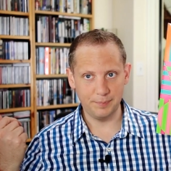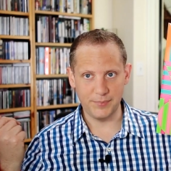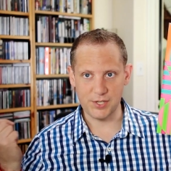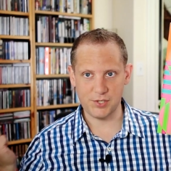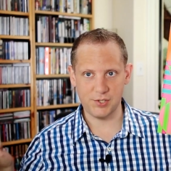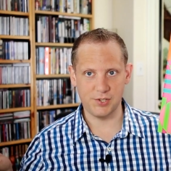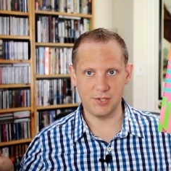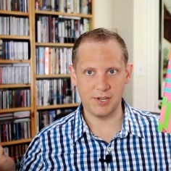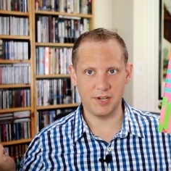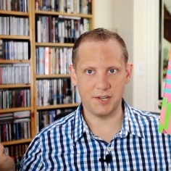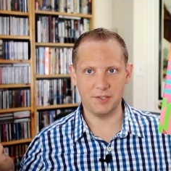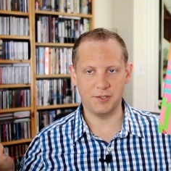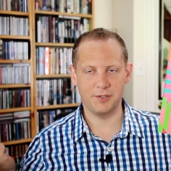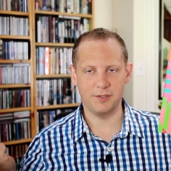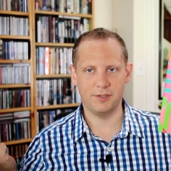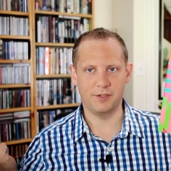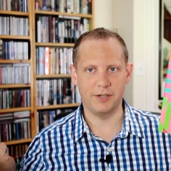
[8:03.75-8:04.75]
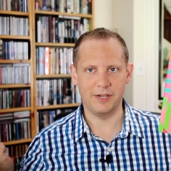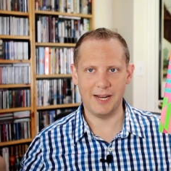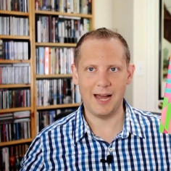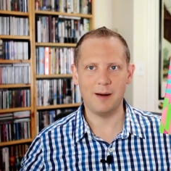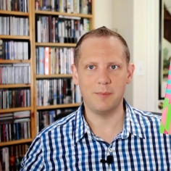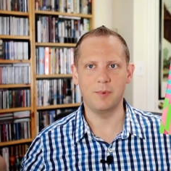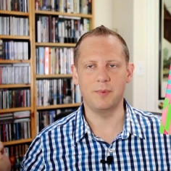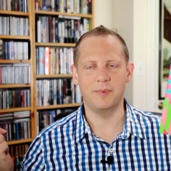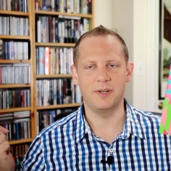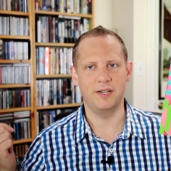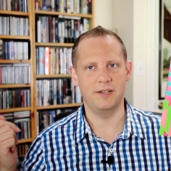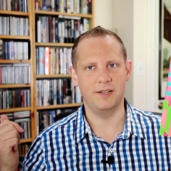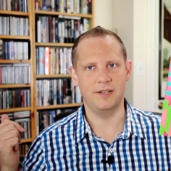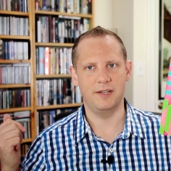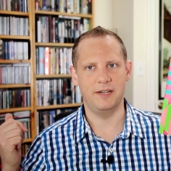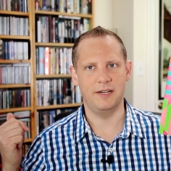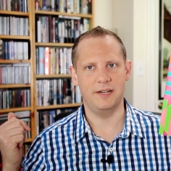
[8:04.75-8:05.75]
this is another good album, and
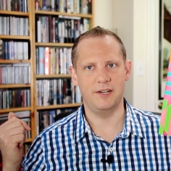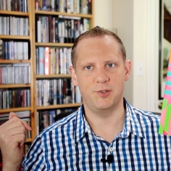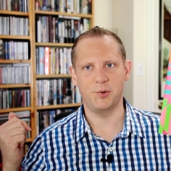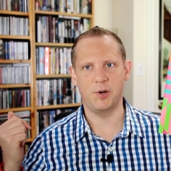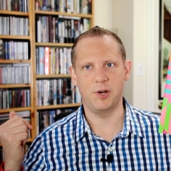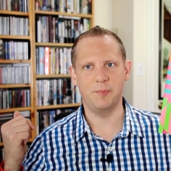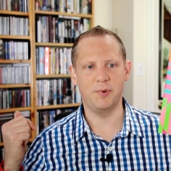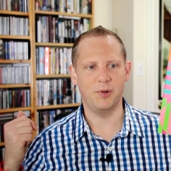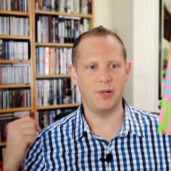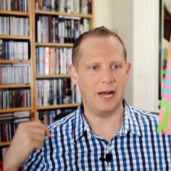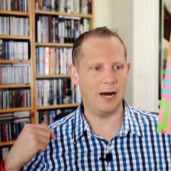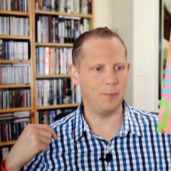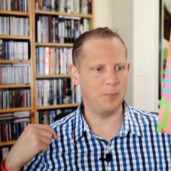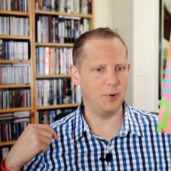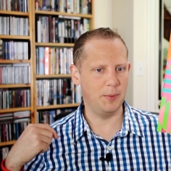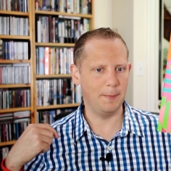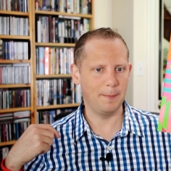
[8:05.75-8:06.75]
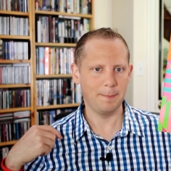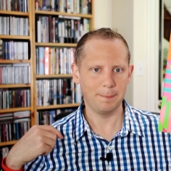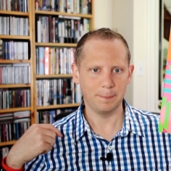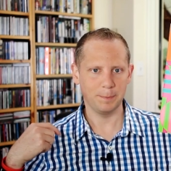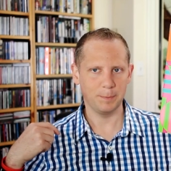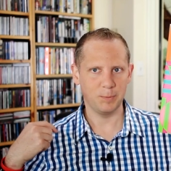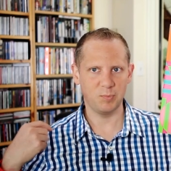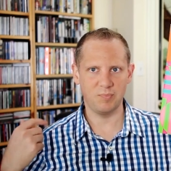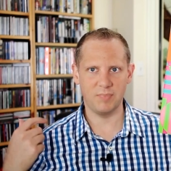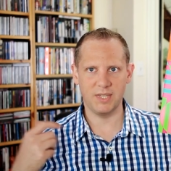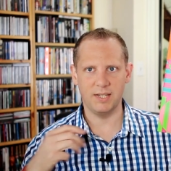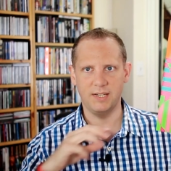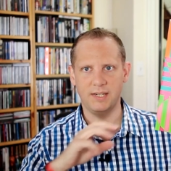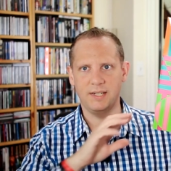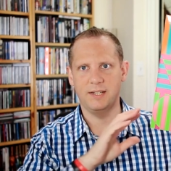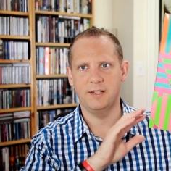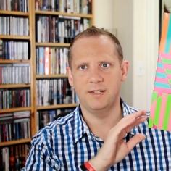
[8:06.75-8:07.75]
an enjoyable album,
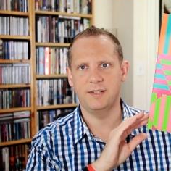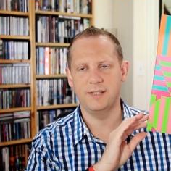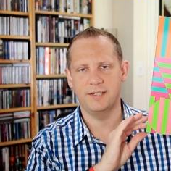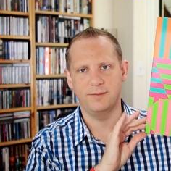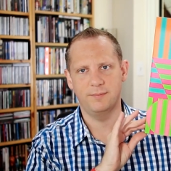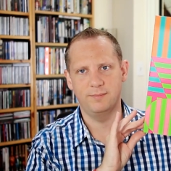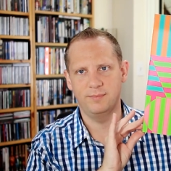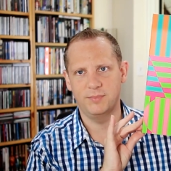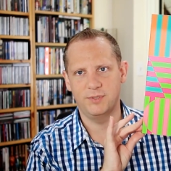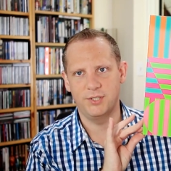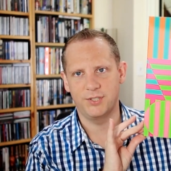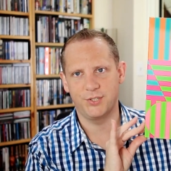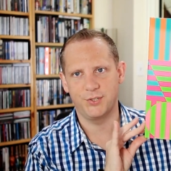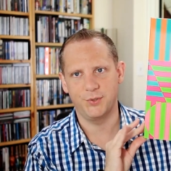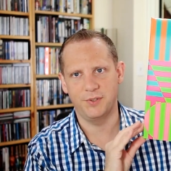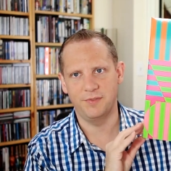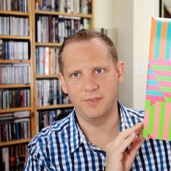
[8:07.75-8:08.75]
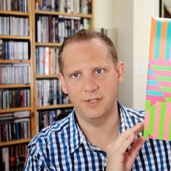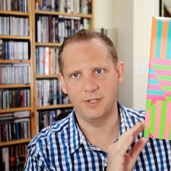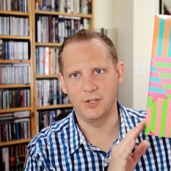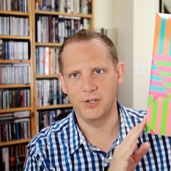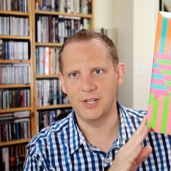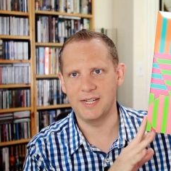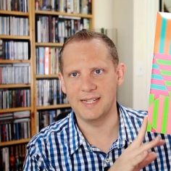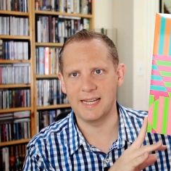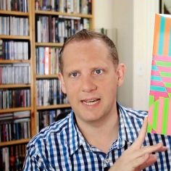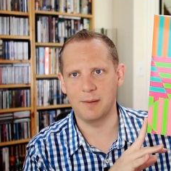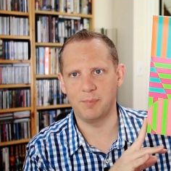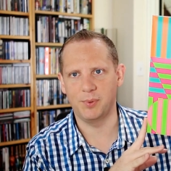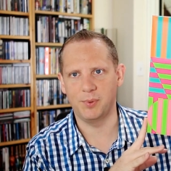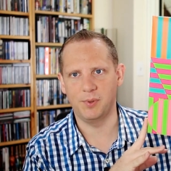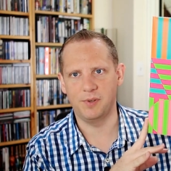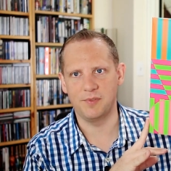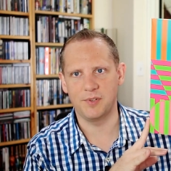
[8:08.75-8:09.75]
and just sort of a good
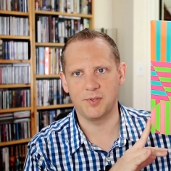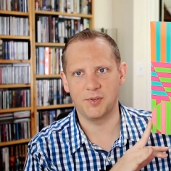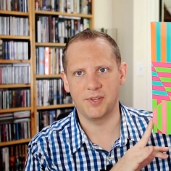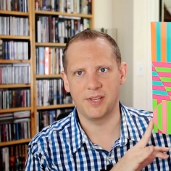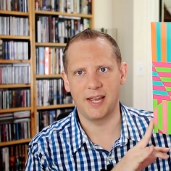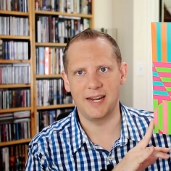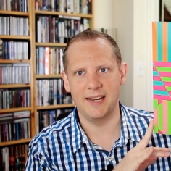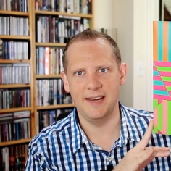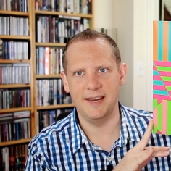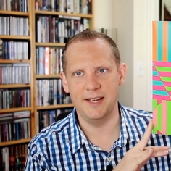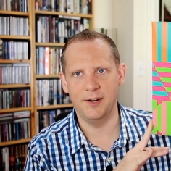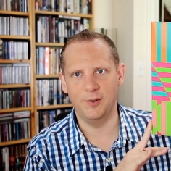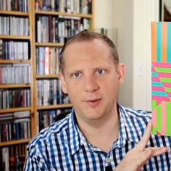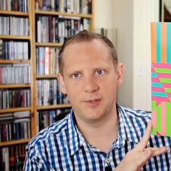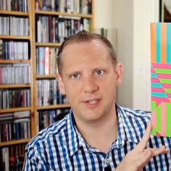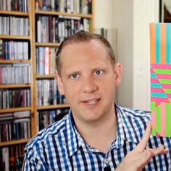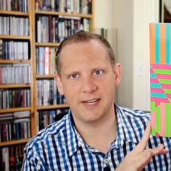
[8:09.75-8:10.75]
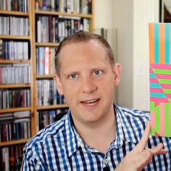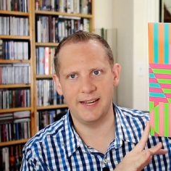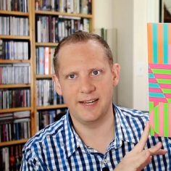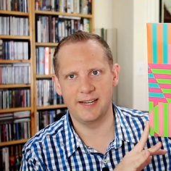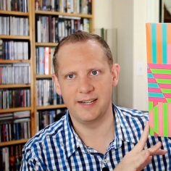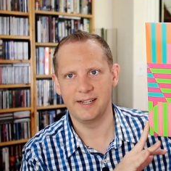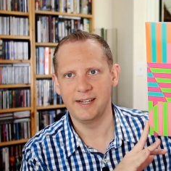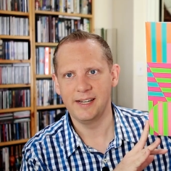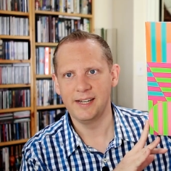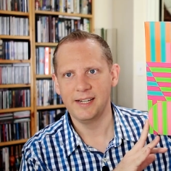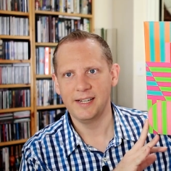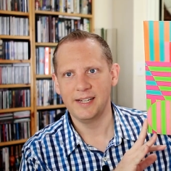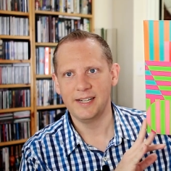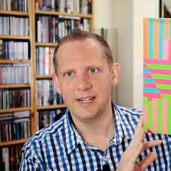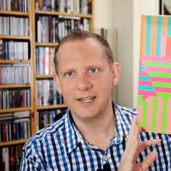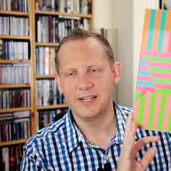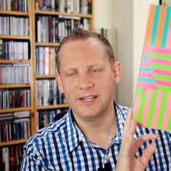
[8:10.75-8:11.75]
example of sort of that neo-psych
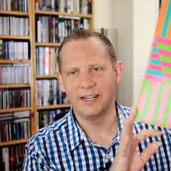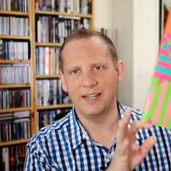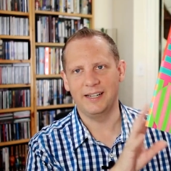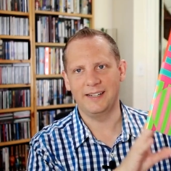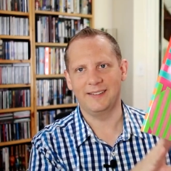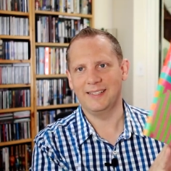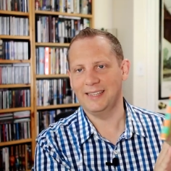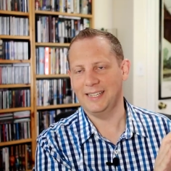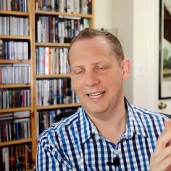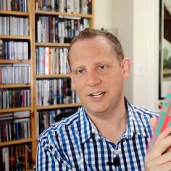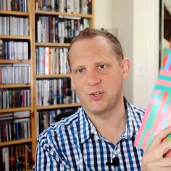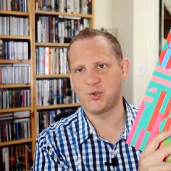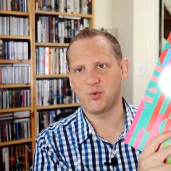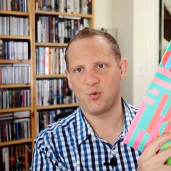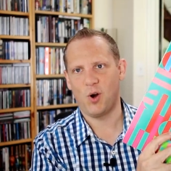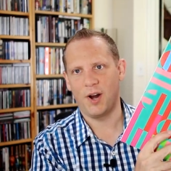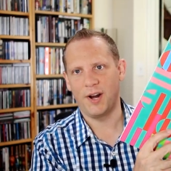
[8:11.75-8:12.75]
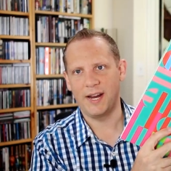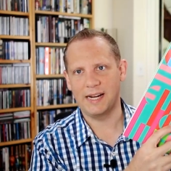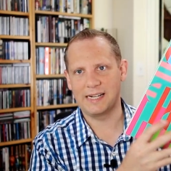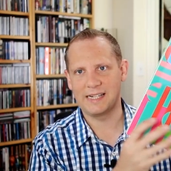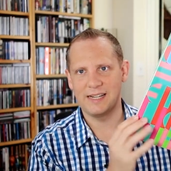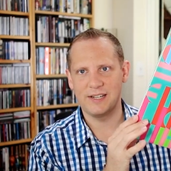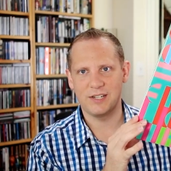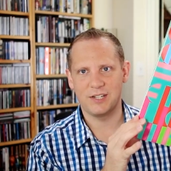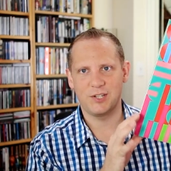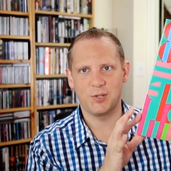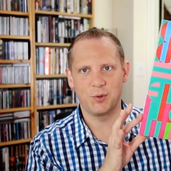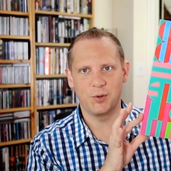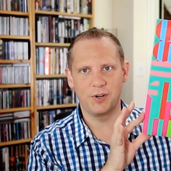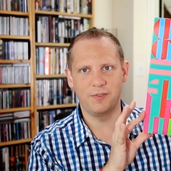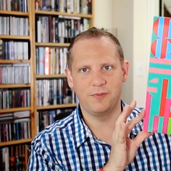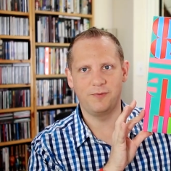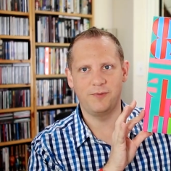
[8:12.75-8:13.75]
electronic
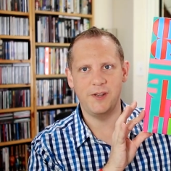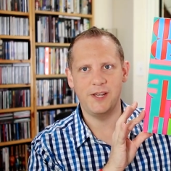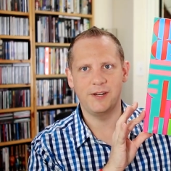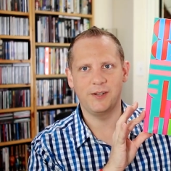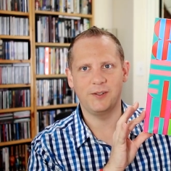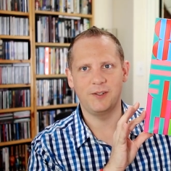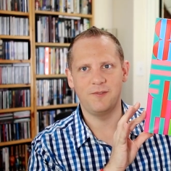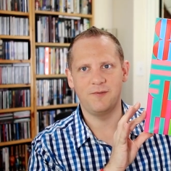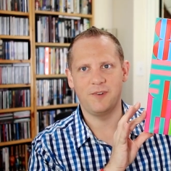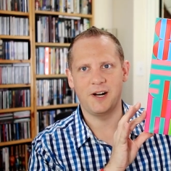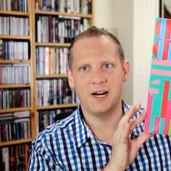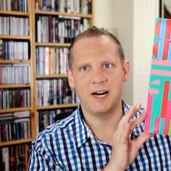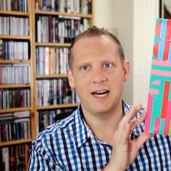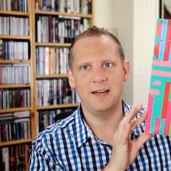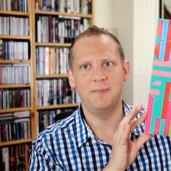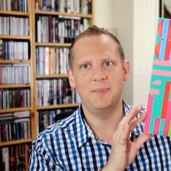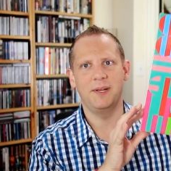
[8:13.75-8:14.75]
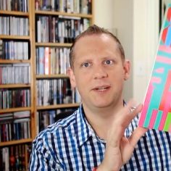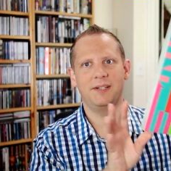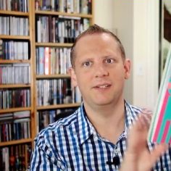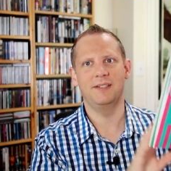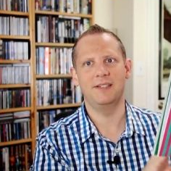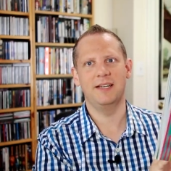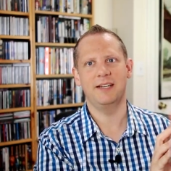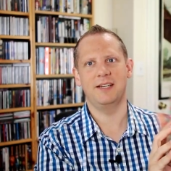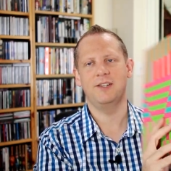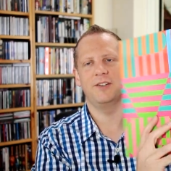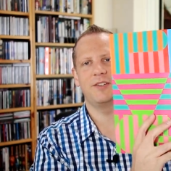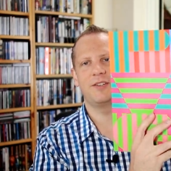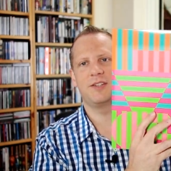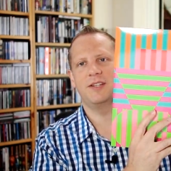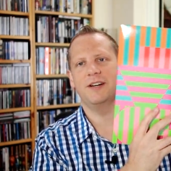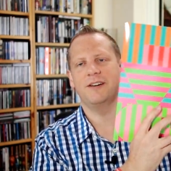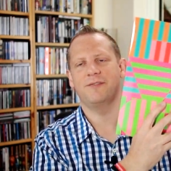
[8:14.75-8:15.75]
sort of feel and vibe, and
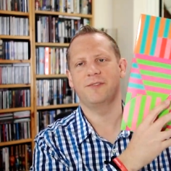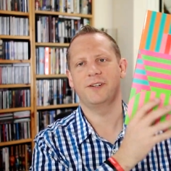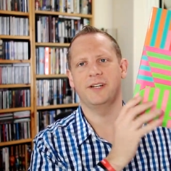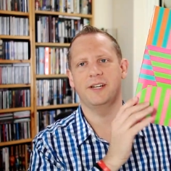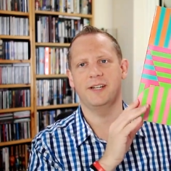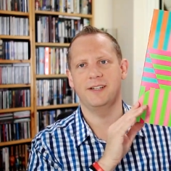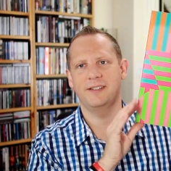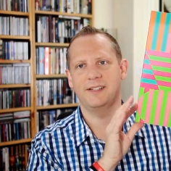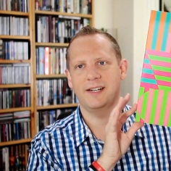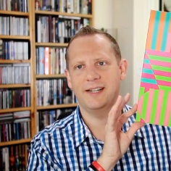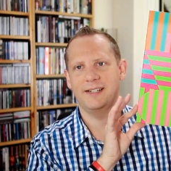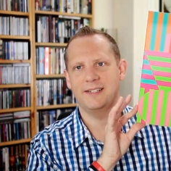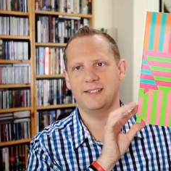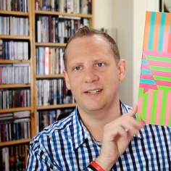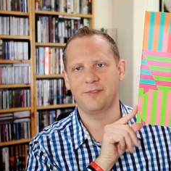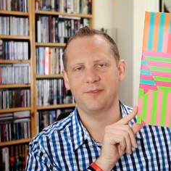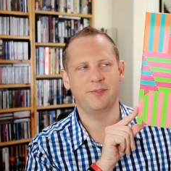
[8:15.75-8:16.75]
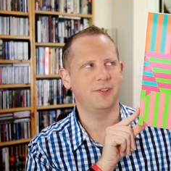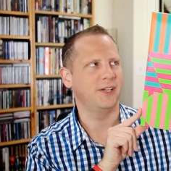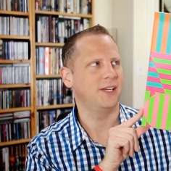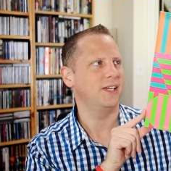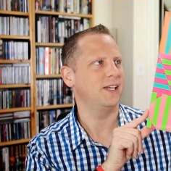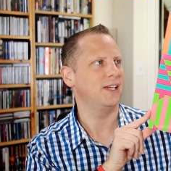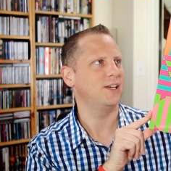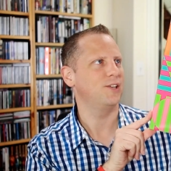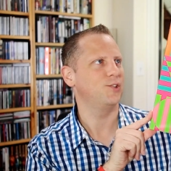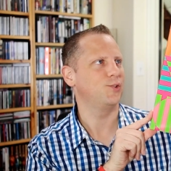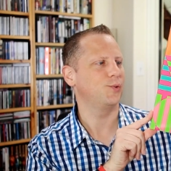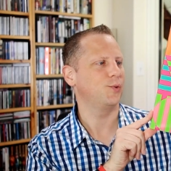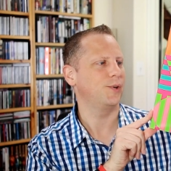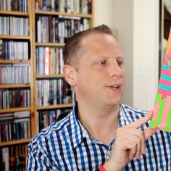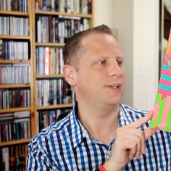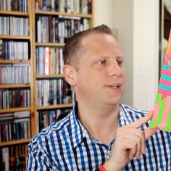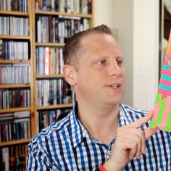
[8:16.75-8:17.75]
good stuff. And I definitely
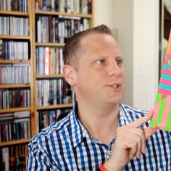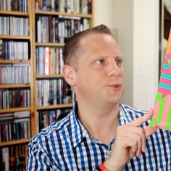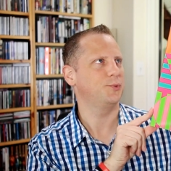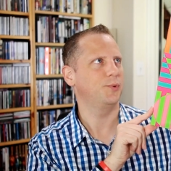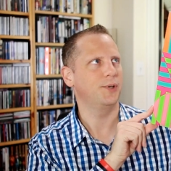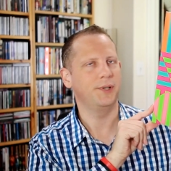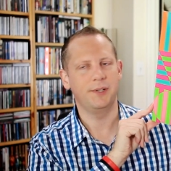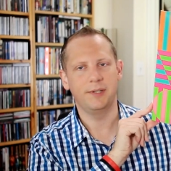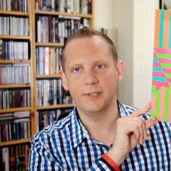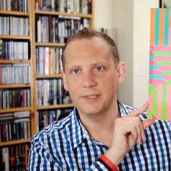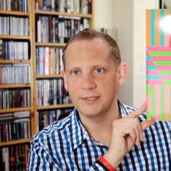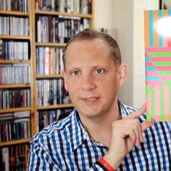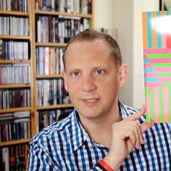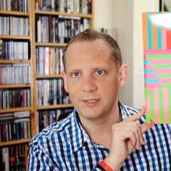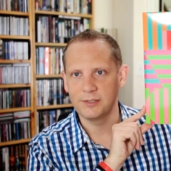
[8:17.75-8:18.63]
enjoyed this one